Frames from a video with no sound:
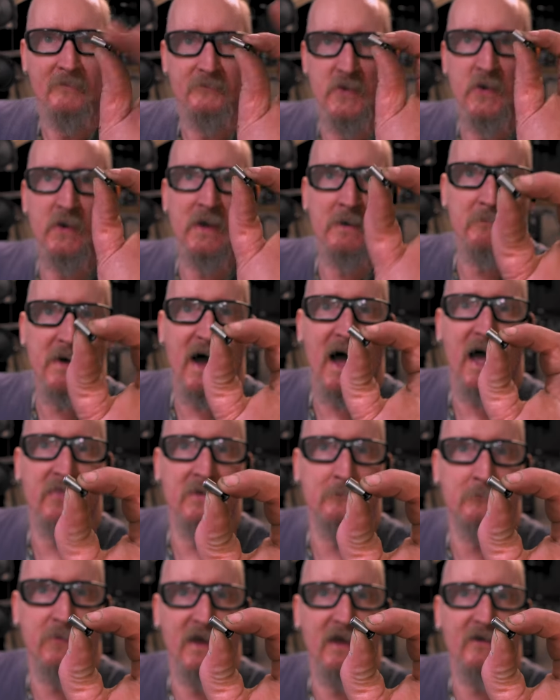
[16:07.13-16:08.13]
you can buy
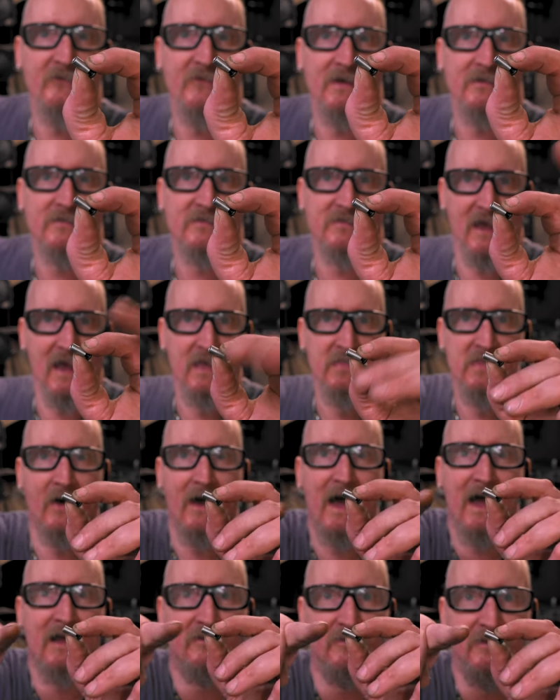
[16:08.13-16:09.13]
the pivots and
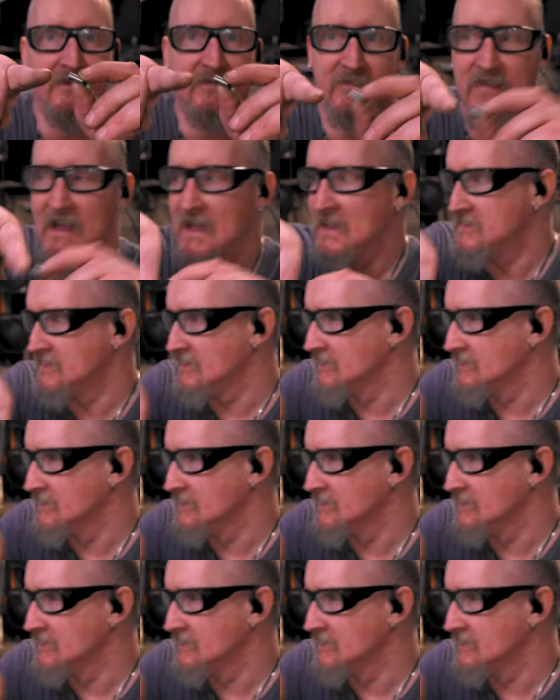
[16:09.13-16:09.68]
they'll actually send